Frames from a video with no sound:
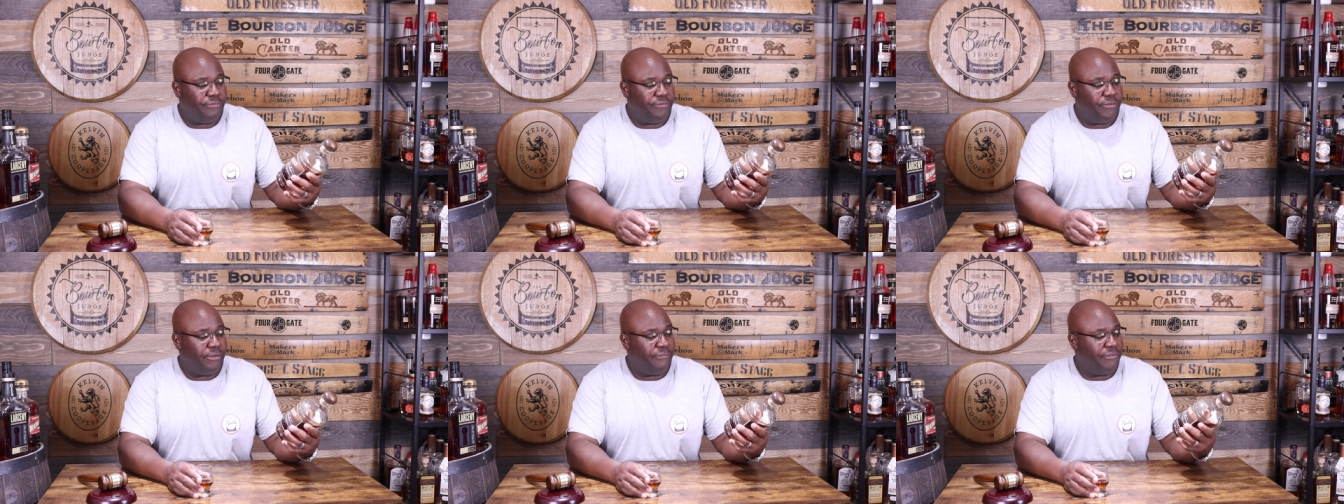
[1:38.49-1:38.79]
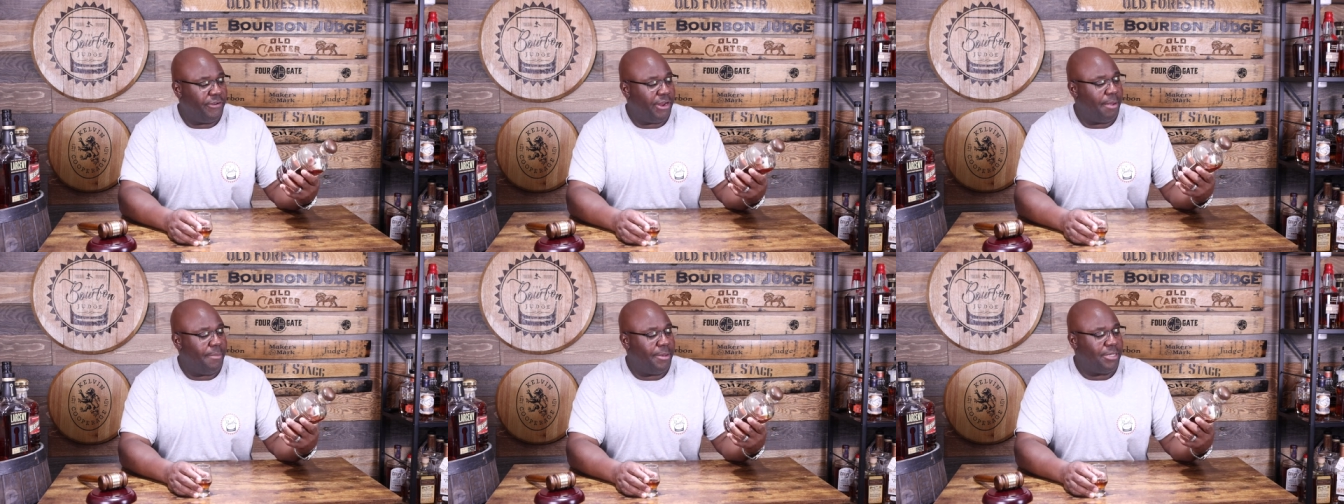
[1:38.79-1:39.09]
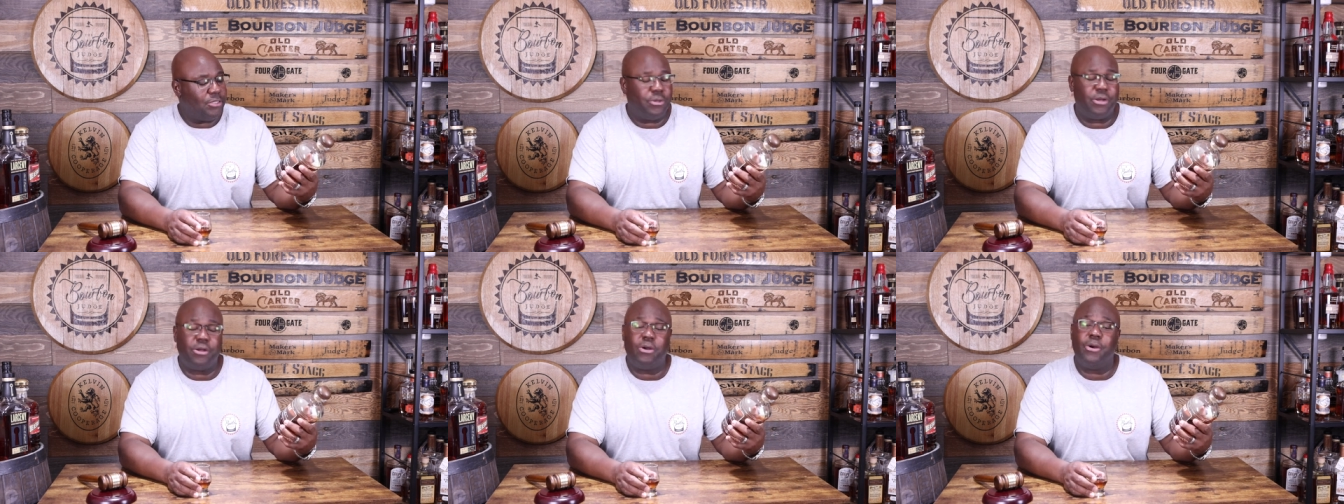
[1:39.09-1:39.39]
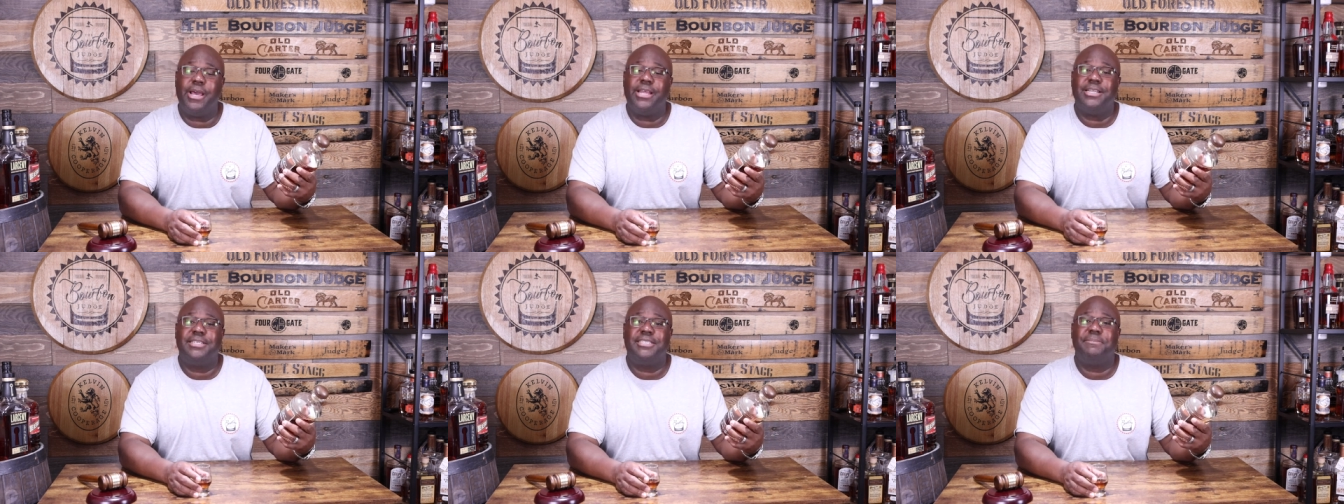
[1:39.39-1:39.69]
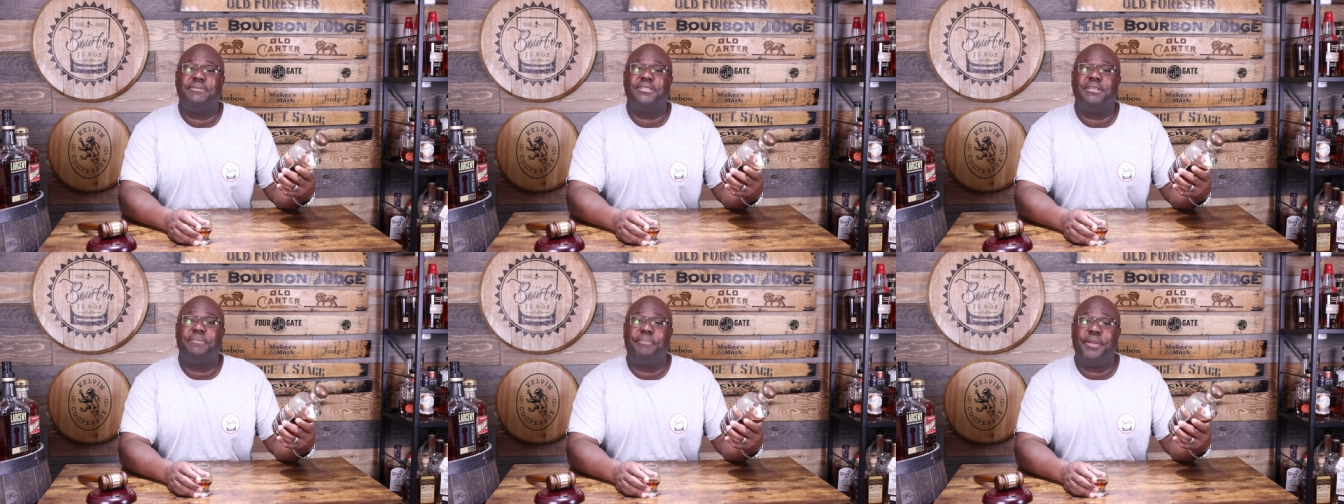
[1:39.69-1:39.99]
figure I might as well go ahead and
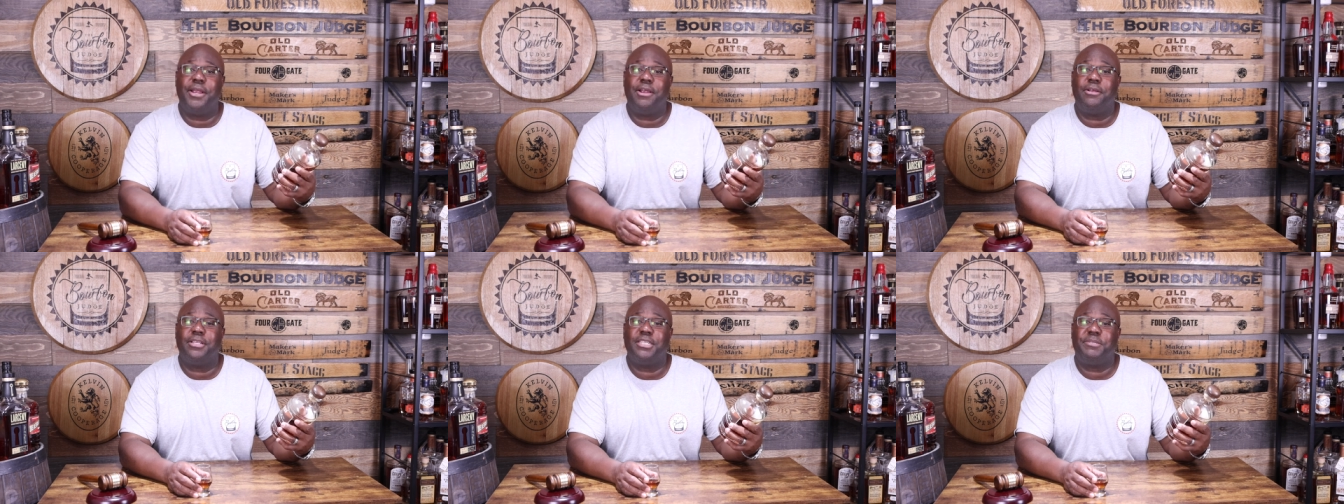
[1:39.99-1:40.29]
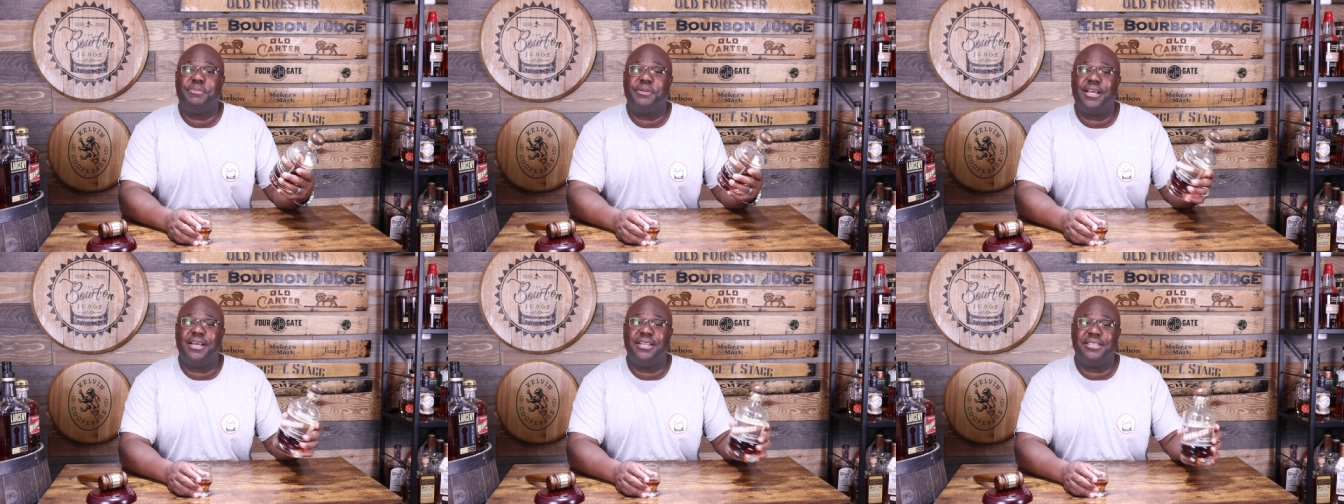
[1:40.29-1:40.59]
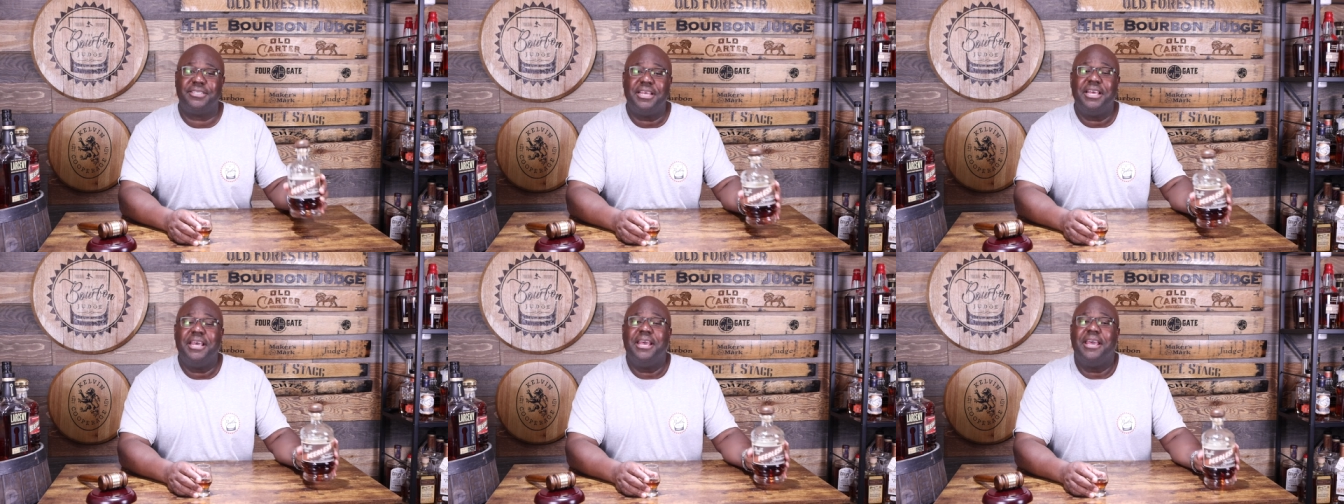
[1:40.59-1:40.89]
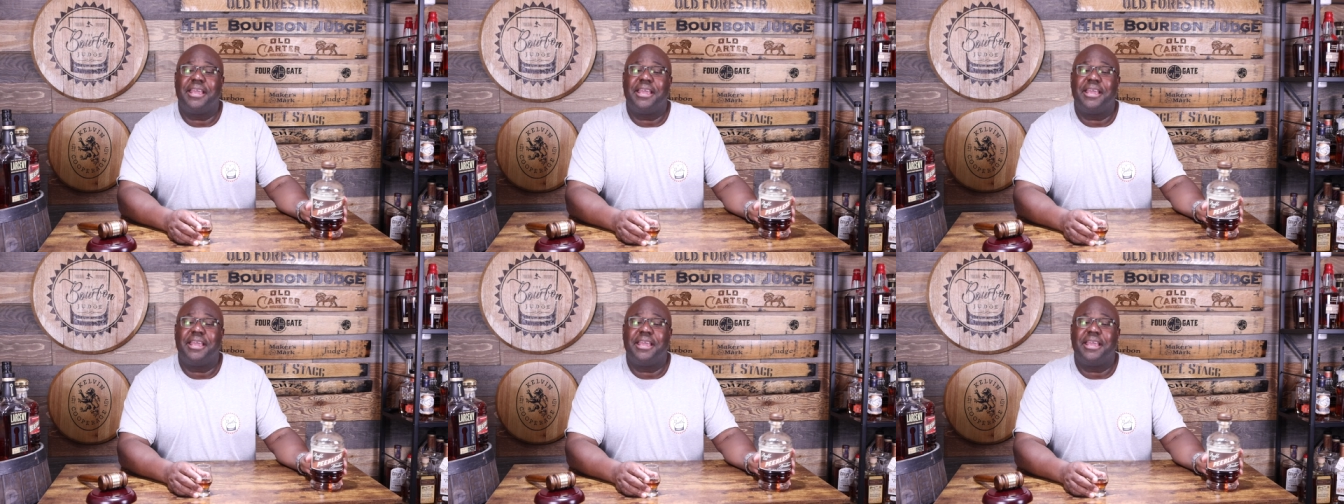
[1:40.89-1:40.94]
sip some Peerless because